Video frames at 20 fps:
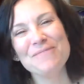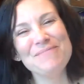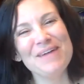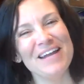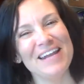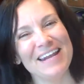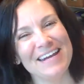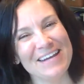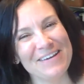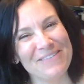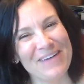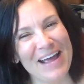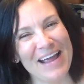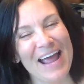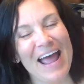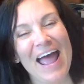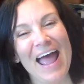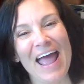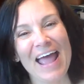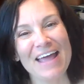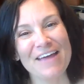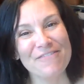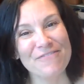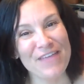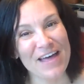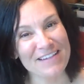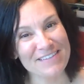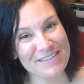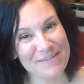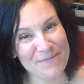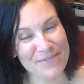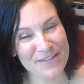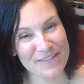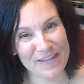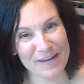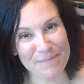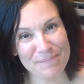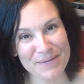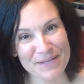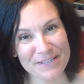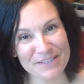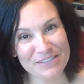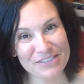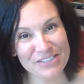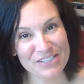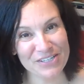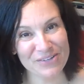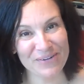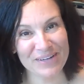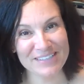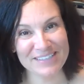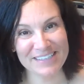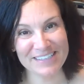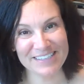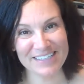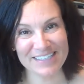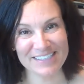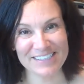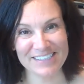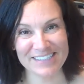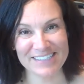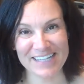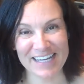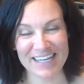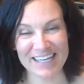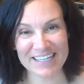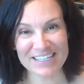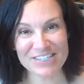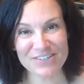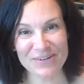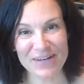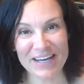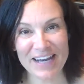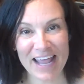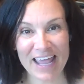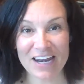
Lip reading: But anyway, if that's something that appeals to you, I suggest you check into it,